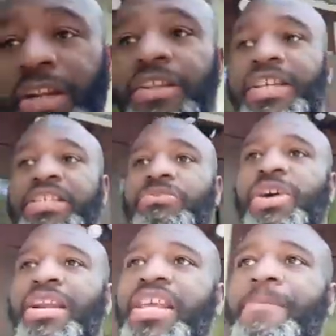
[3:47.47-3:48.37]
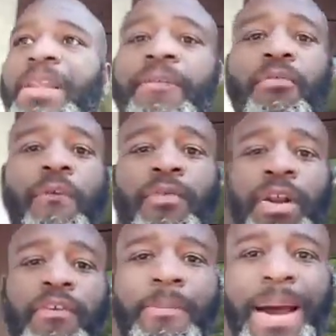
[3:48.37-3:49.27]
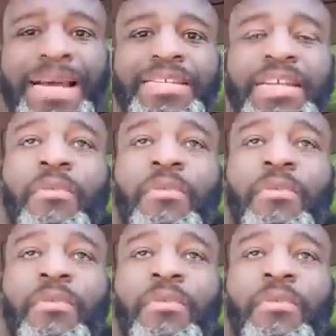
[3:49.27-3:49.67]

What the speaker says: things I'm trying to keep at the forefront of our minds is I